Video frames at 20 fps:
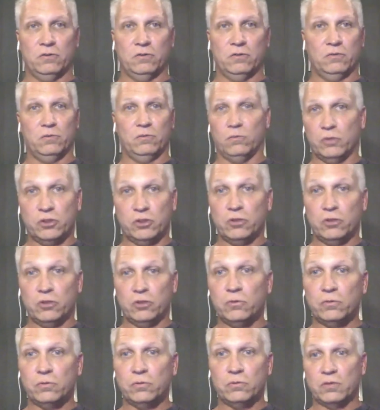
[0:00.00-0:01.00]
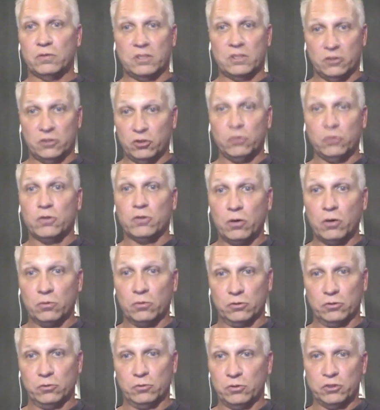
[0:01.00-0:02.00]
would you do you
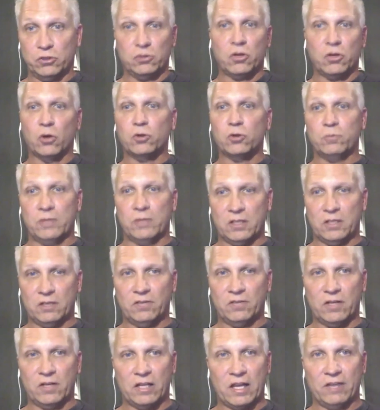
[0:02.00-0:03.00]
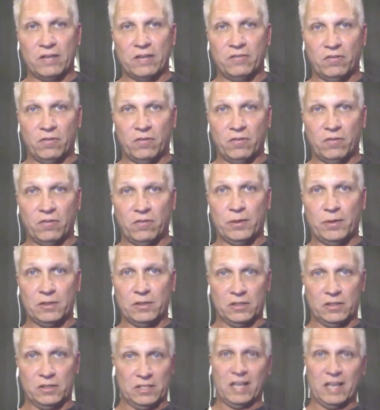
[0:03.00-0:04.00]
coach? Would you coach me in living a life of
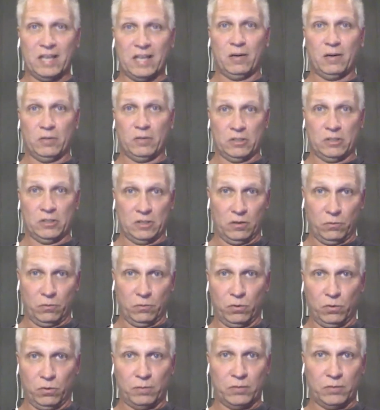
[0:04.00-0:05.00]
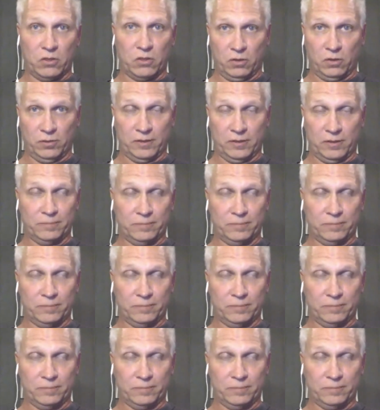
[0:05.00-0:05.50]
abundance?" I had a, a woman call me